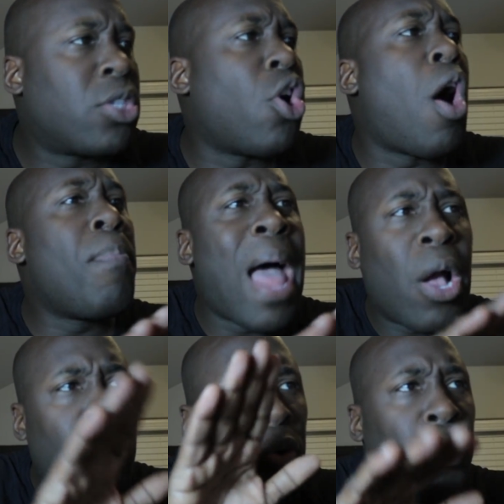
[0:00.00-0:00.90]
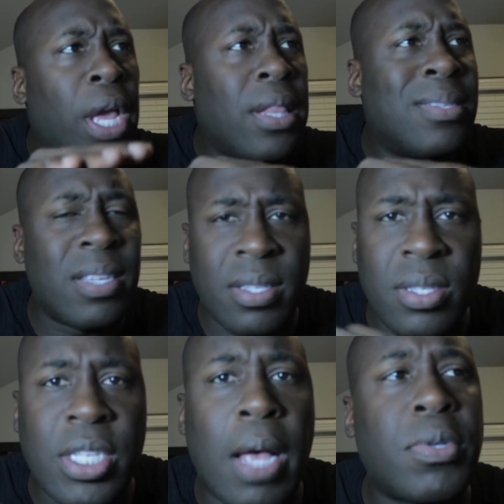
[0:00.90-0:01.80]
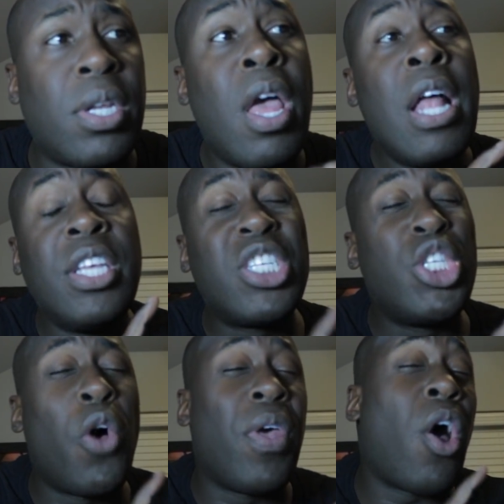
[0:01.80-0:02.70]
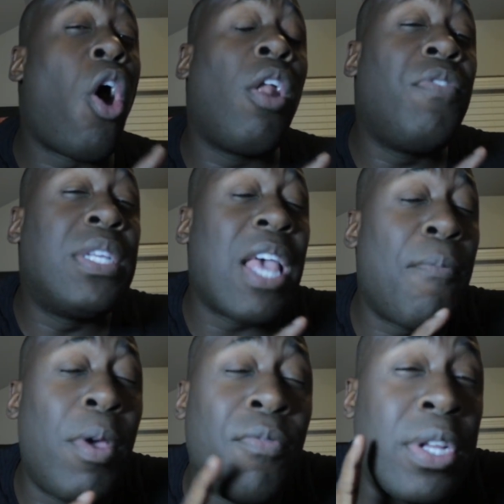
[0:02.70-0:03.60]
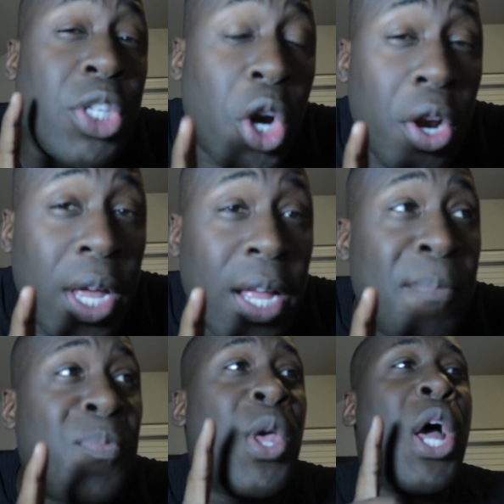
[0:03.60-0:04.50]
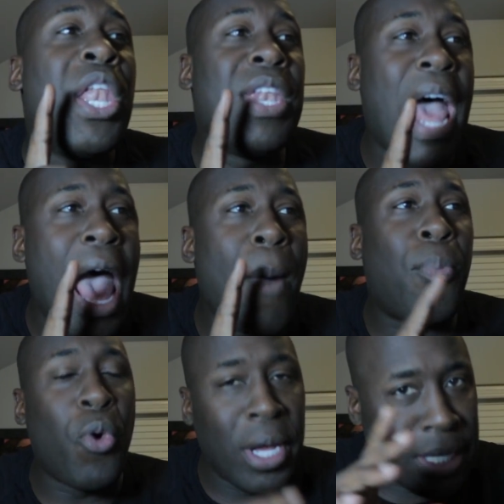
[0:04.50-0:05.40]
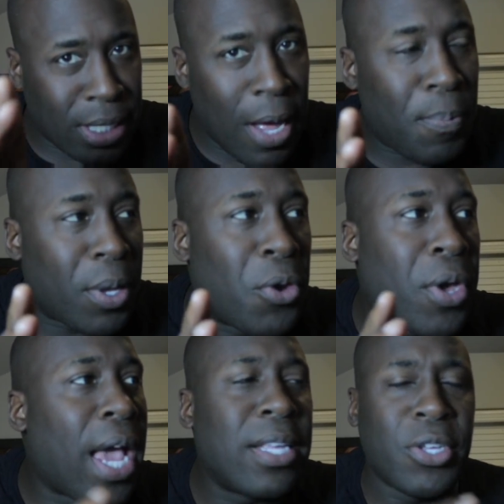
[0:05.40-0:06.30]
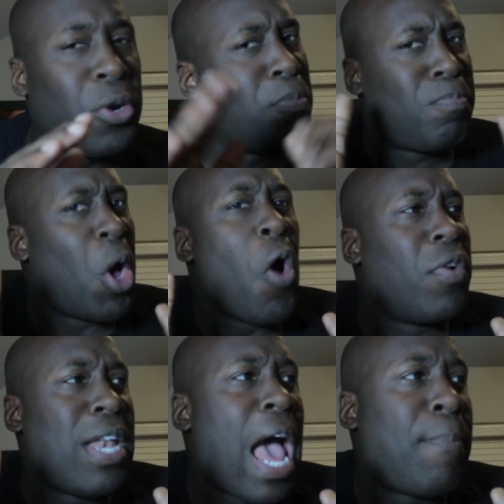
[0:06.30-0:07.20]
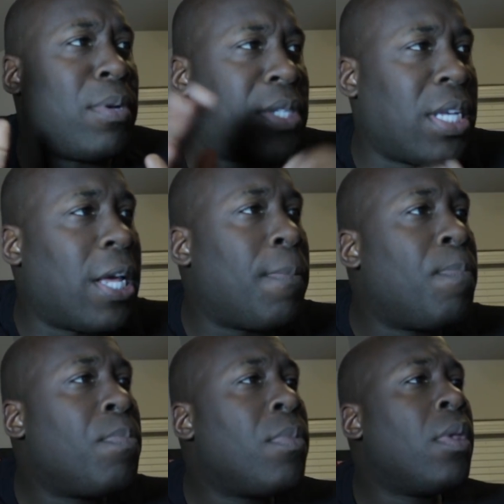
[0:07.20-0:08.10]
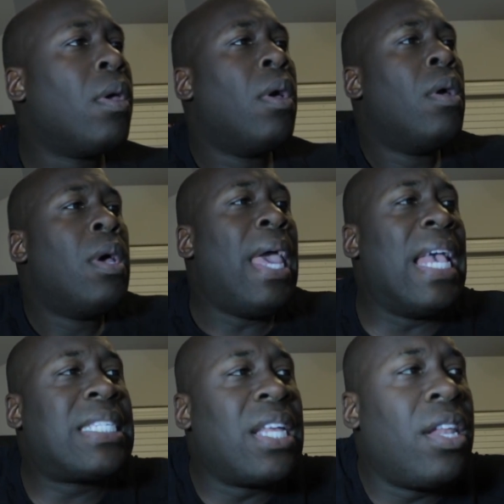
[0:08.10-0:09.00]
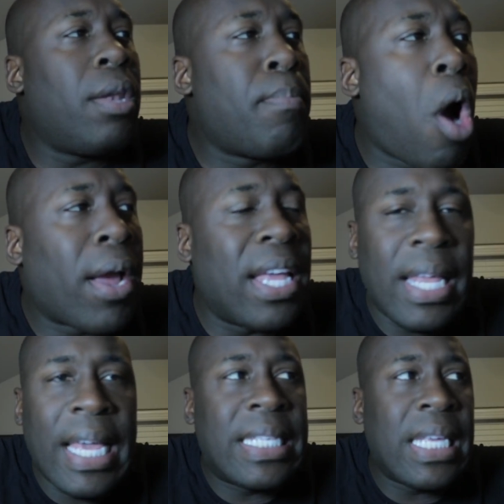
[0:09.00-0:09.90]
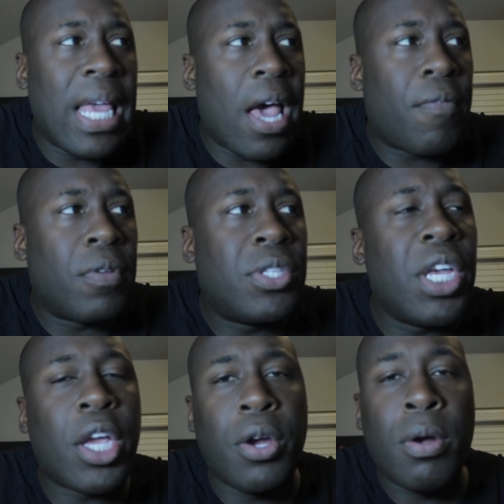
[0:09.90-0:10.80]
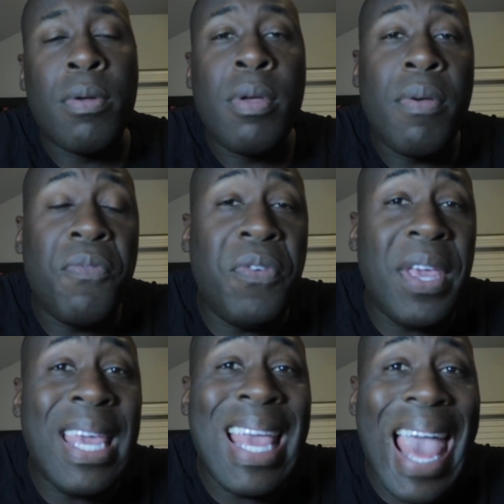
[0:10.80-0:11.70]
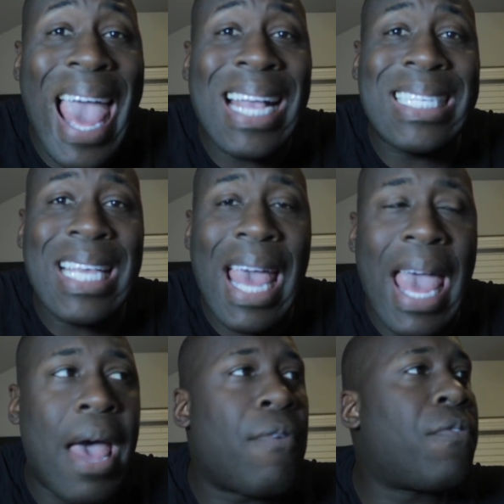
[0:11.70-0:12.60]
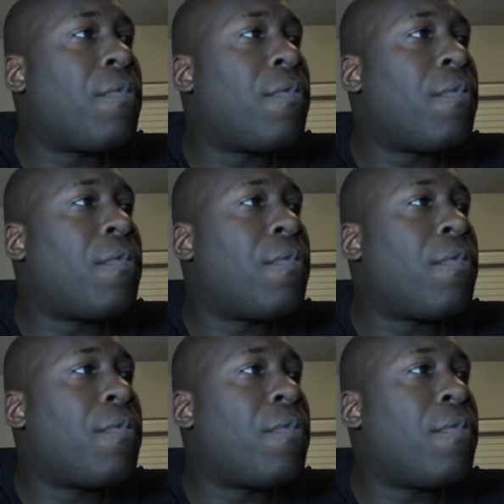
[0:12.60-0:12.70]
So I'm not going to read since inception. Just know that all of these have been returning 9 point something, okay? So over 9%. Extended Market ETF, ticker VXF.